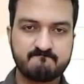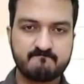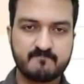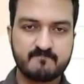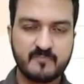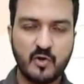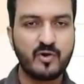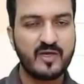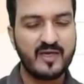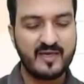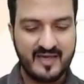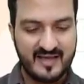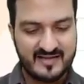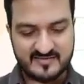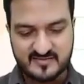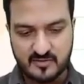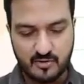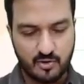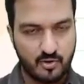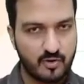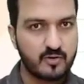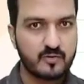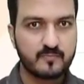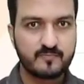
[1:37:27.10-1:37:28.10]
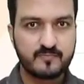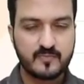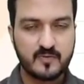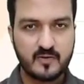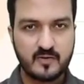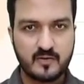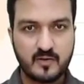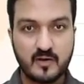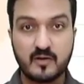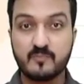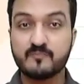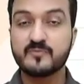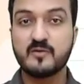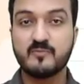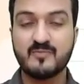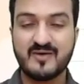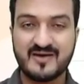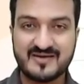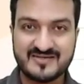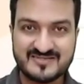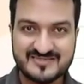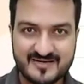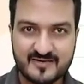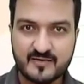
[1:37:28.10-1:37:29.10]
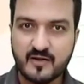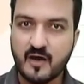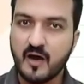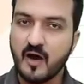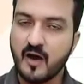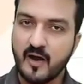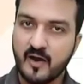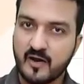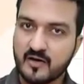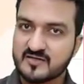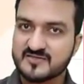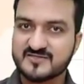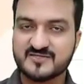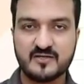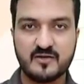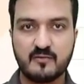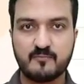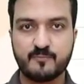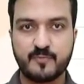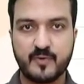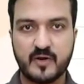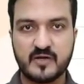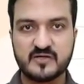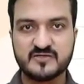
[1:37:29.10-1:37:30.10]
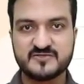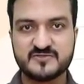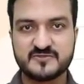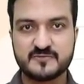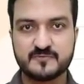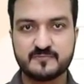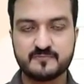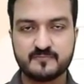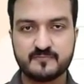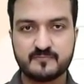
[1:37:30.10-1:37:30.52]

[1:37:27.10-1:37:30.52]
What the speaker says: okay, cancel or, company might set a higher selling price